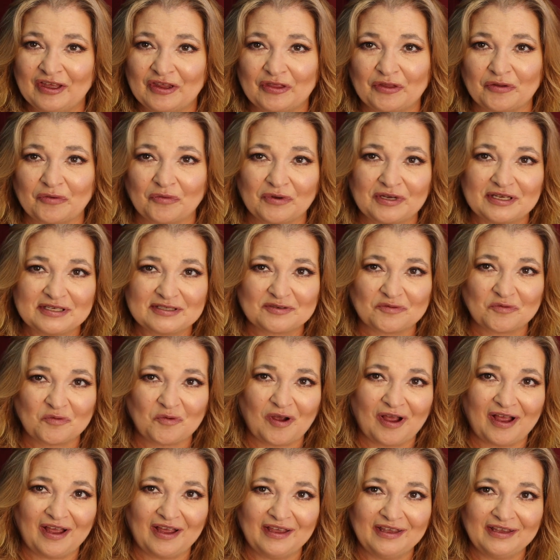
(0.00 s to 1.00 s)
The reason
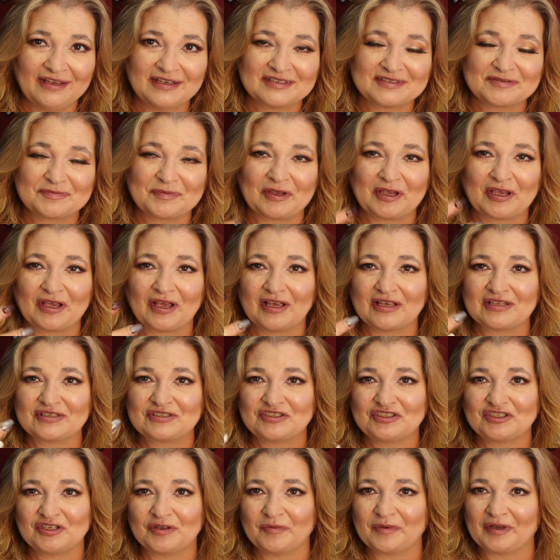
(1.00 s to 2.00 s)
why is
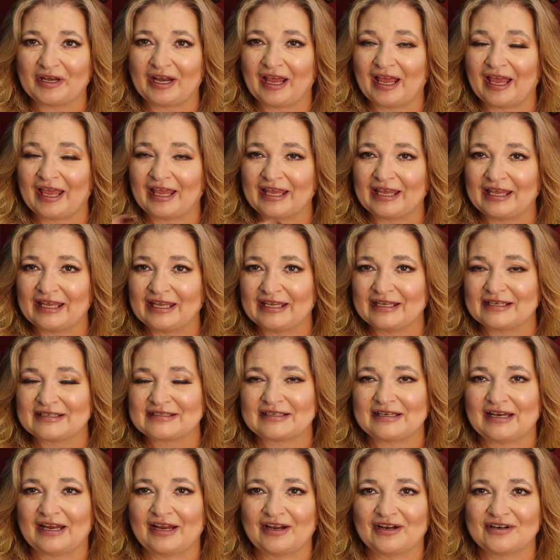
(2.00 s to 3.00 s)
because Gemini is
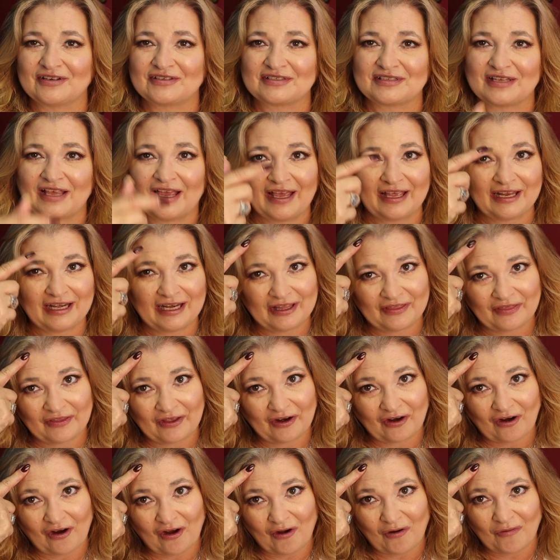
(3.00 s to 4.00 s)
an air sign, and
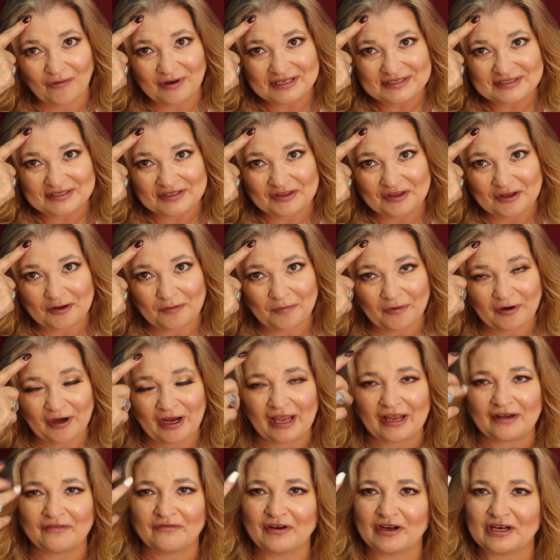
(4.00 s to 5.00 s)
they're always in their brain.